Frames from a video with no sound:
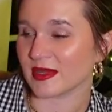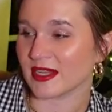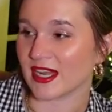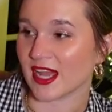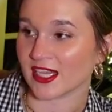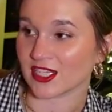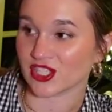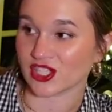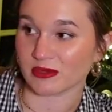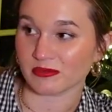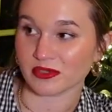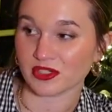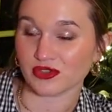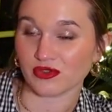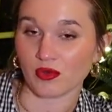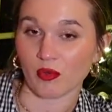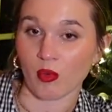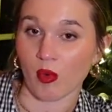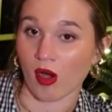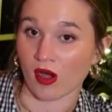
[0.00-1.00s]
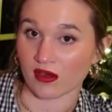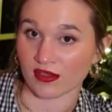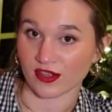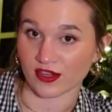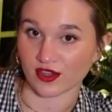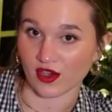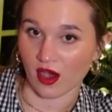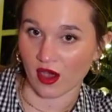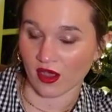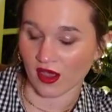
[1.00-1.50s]
be nice gym shoe to walk the
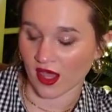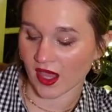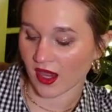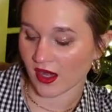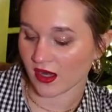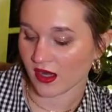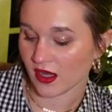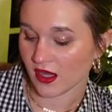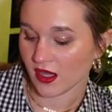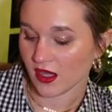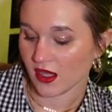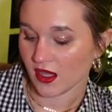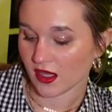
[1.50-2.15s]
dog in,